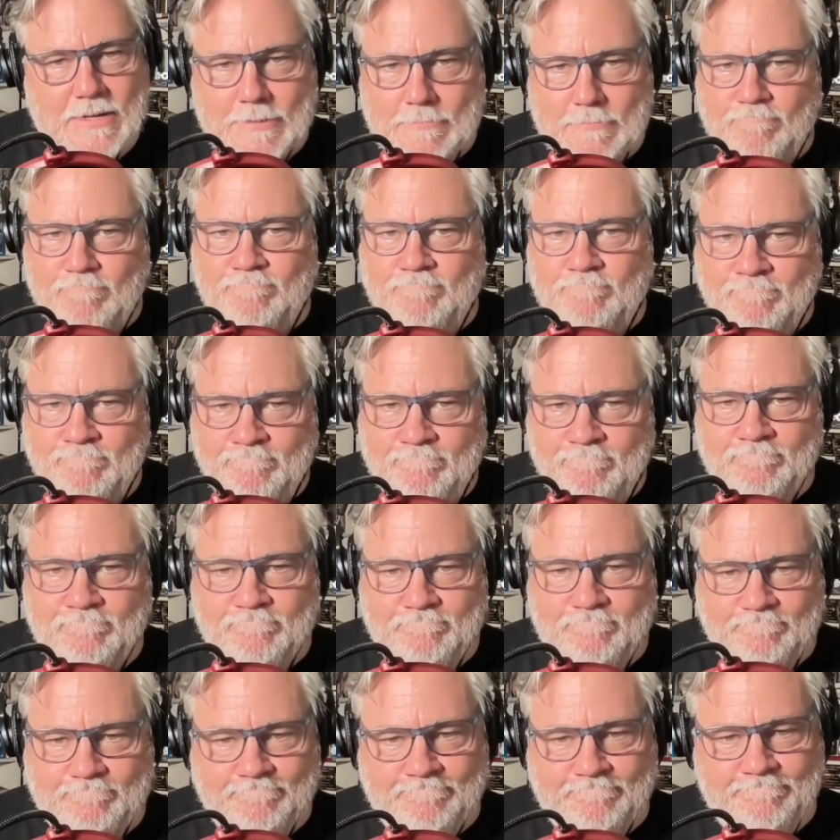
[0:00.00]

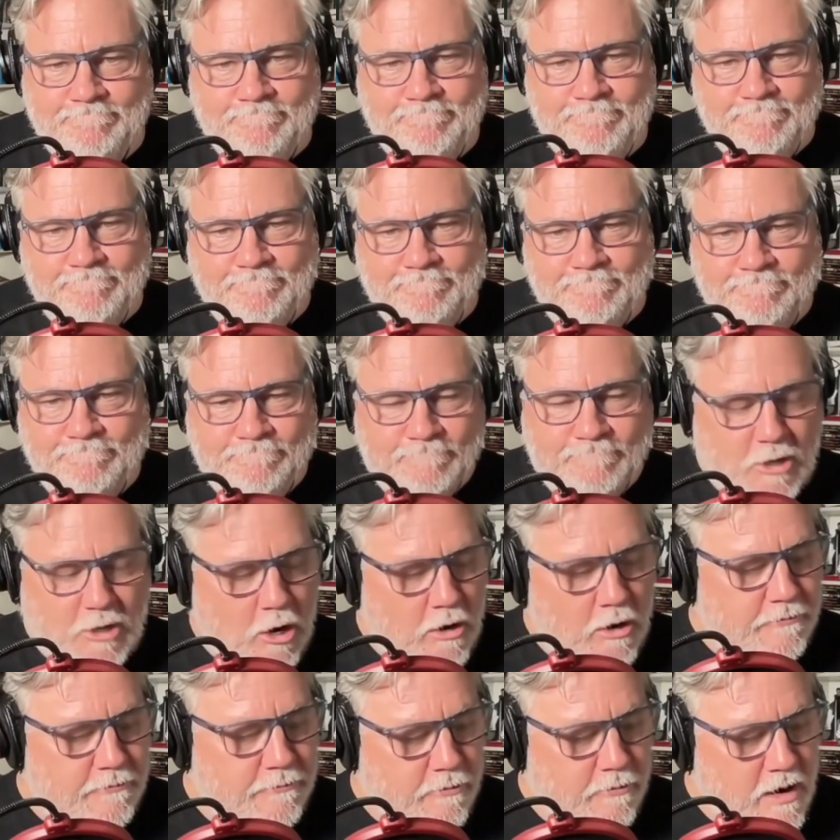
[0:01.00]
Garden
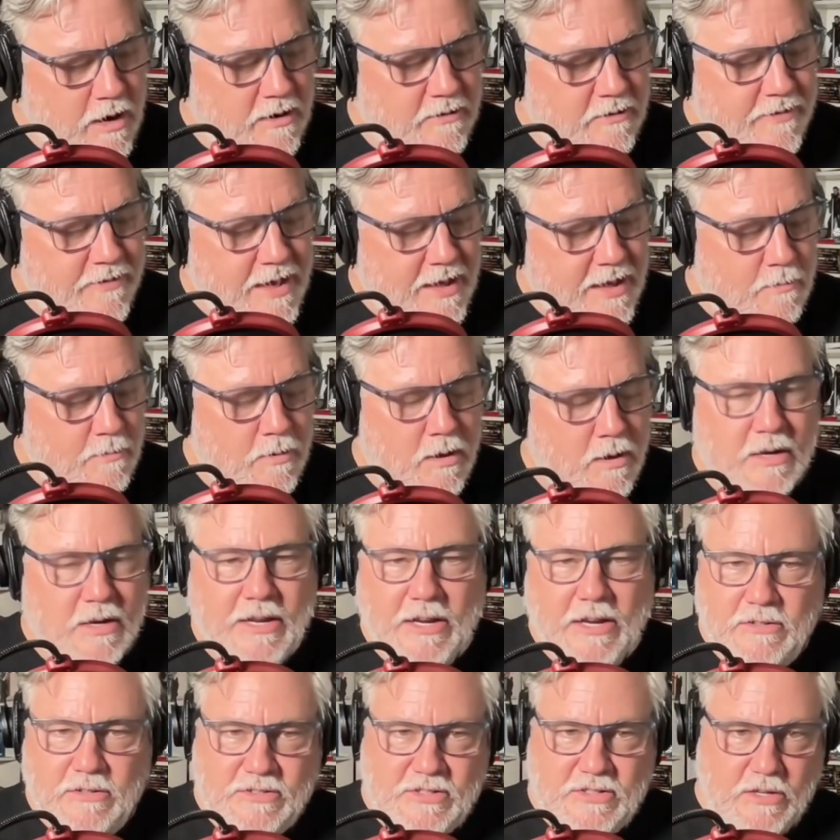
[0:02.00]
Variety Vagabond,
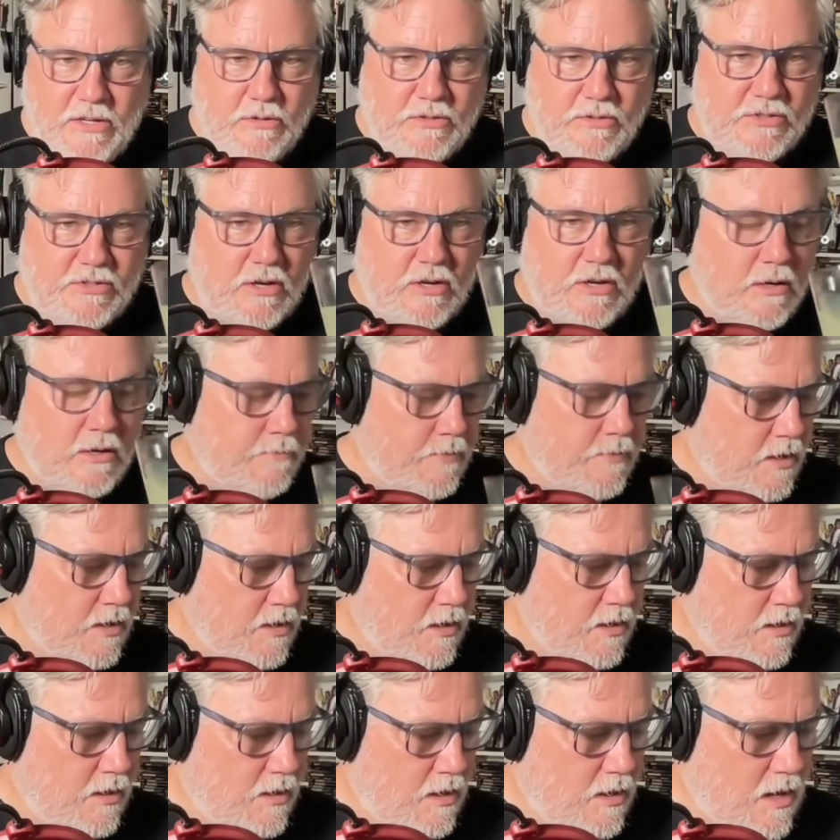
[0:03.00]
here's to you, sir.
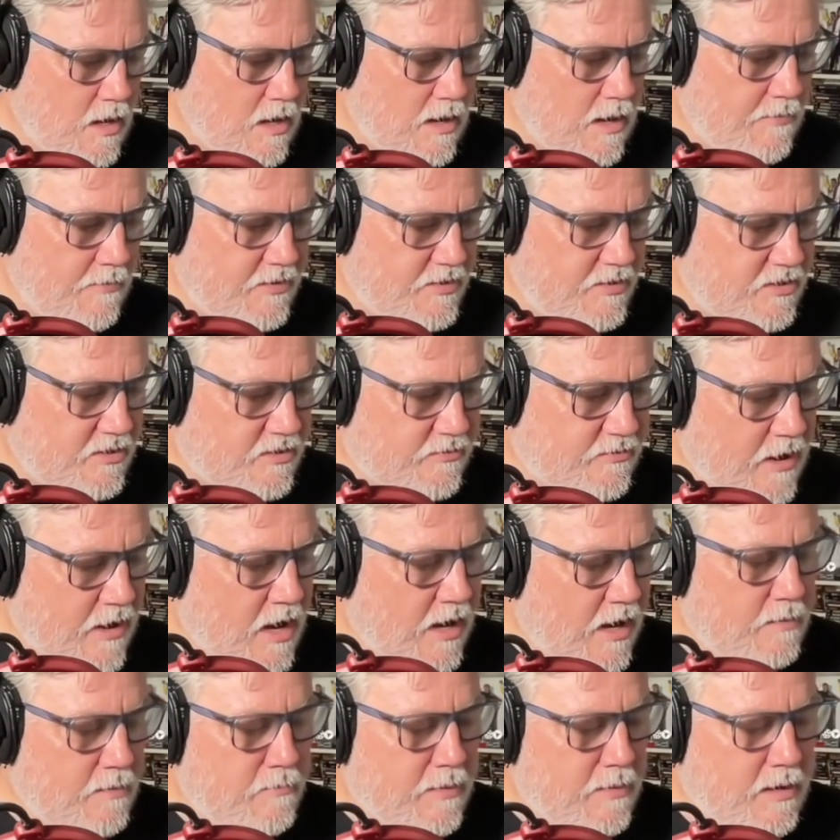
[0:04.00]
This is
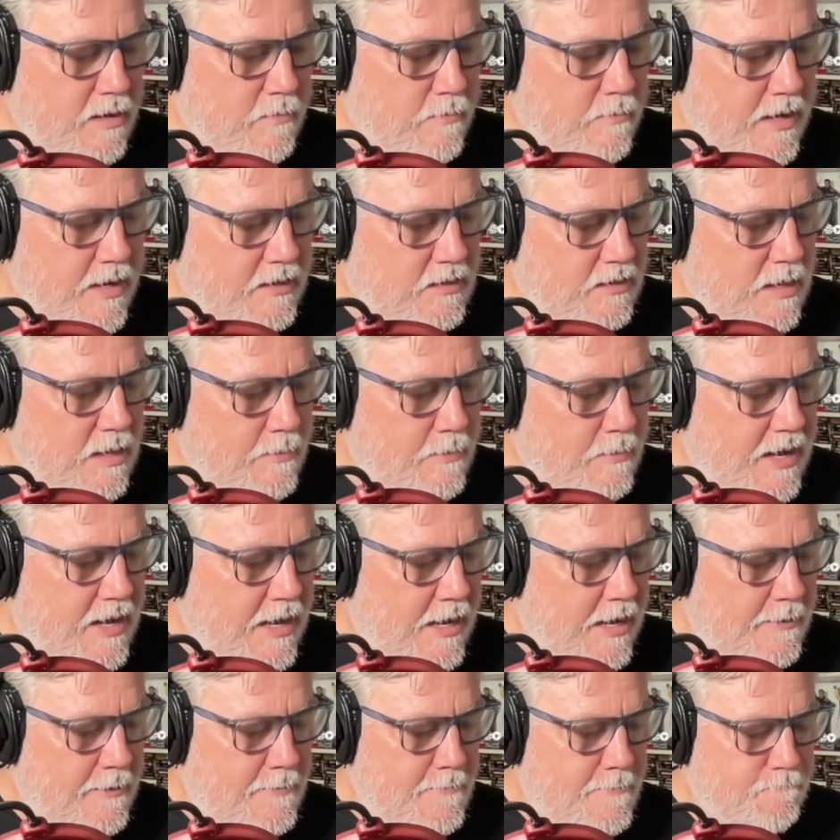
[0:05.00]
fine Minute Maid
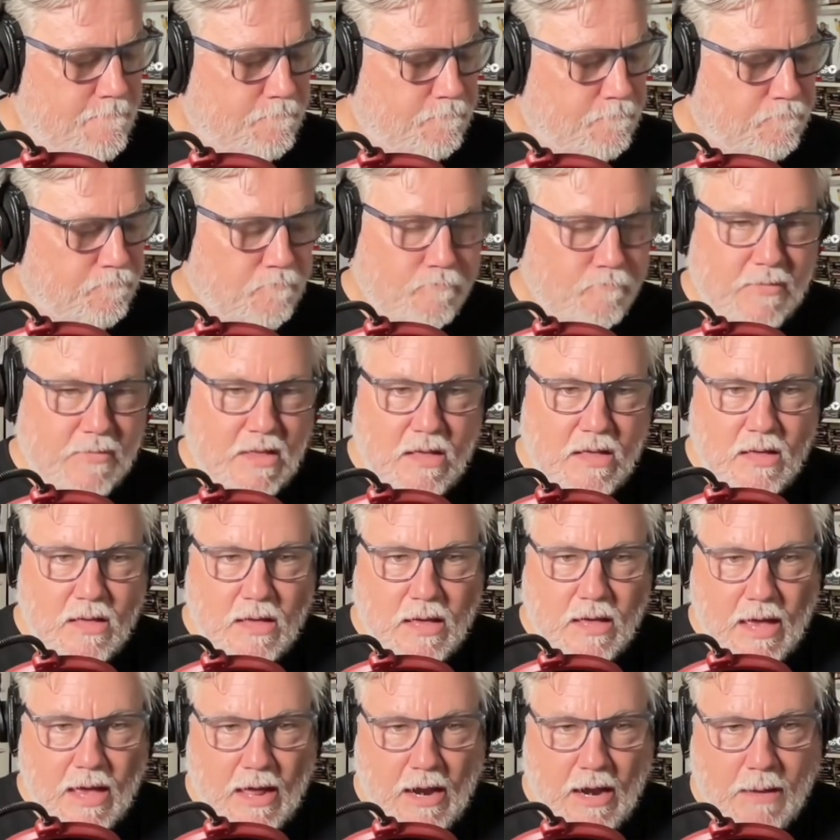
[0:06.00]
lemonade.
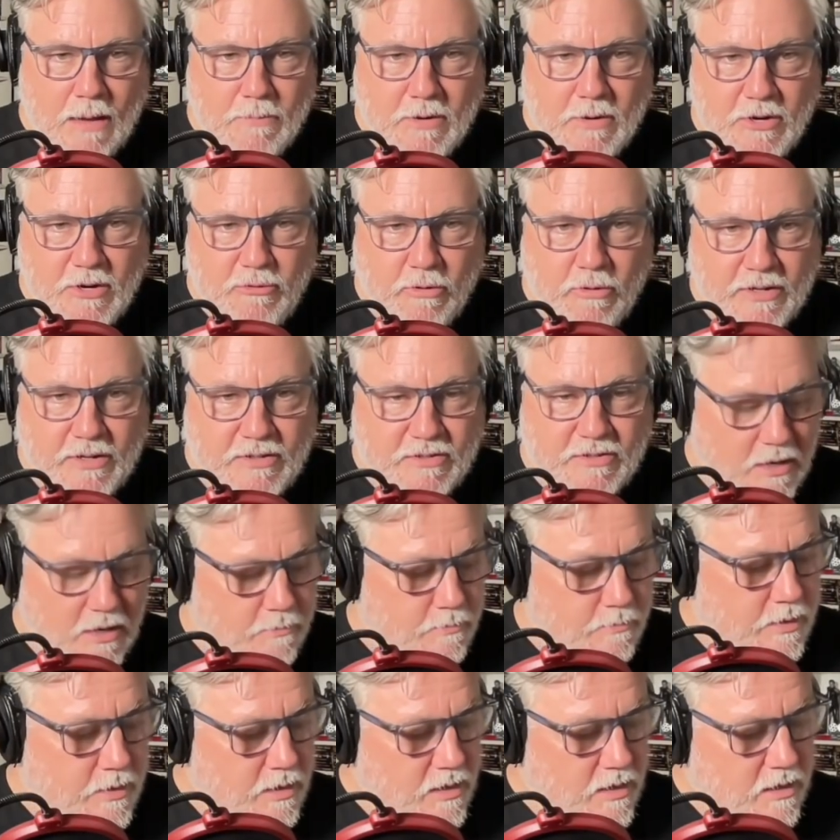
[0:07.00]
And I'm going to drink
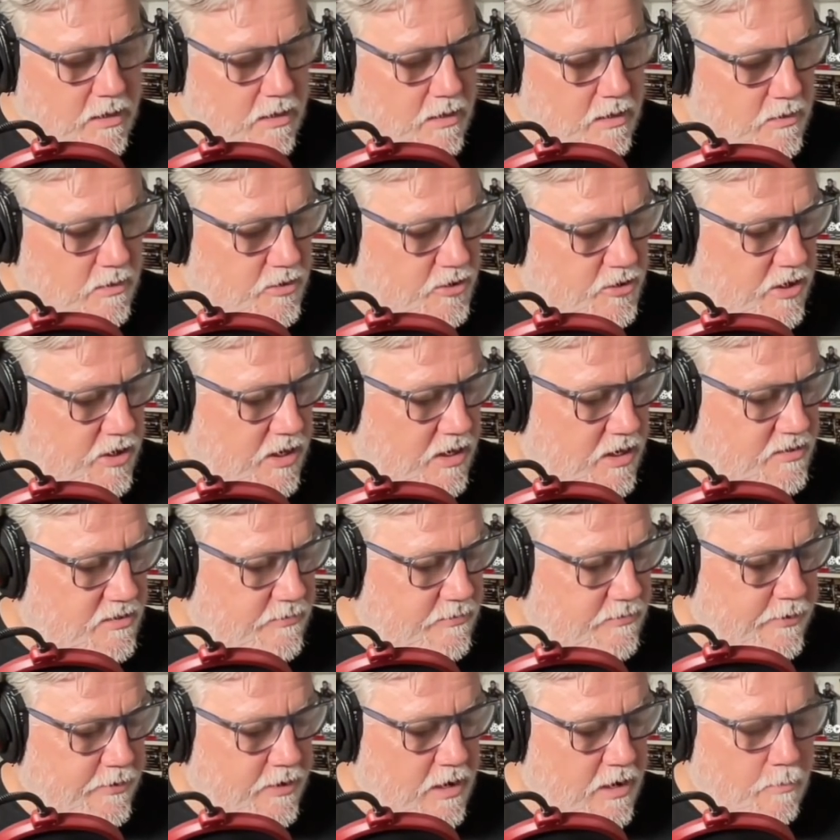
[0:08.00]
some just
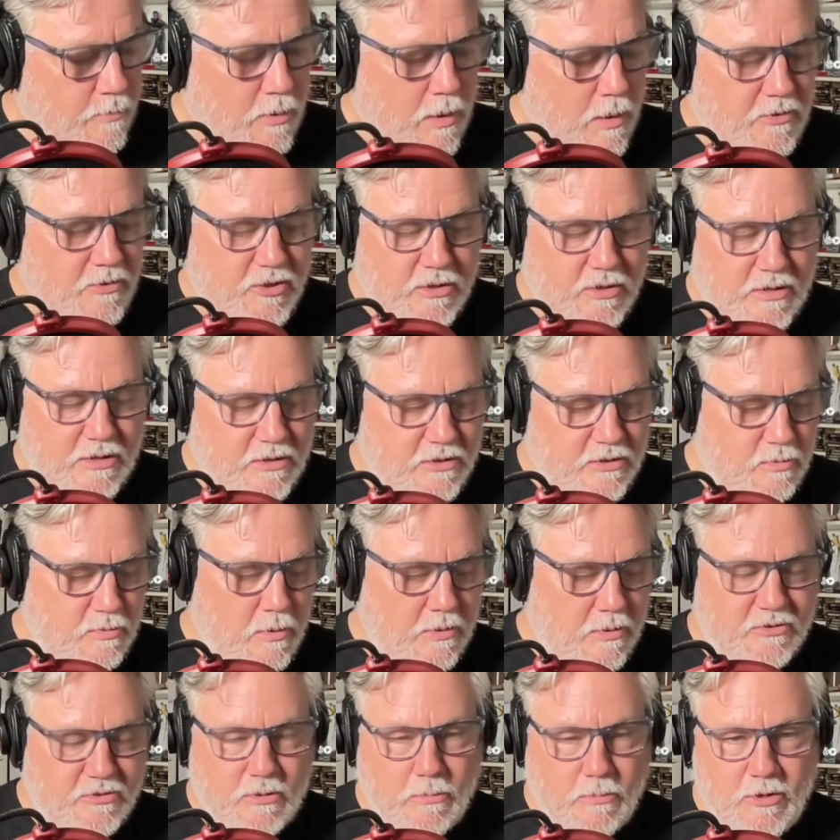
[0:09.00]
for you. I probably shouldn't. There's
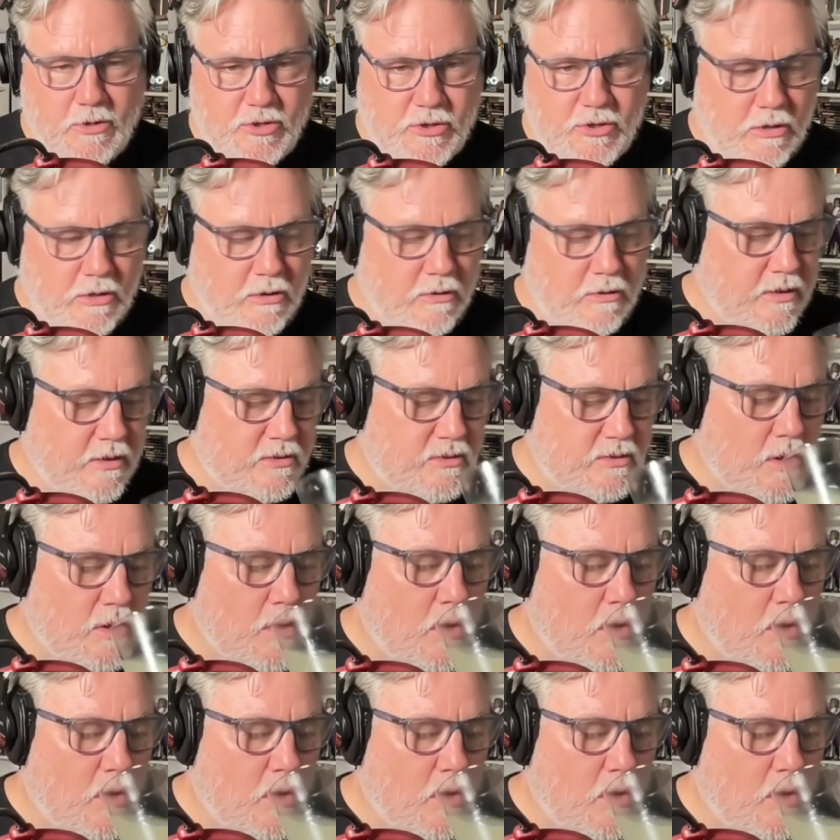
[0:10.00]
probably so much sugar in this.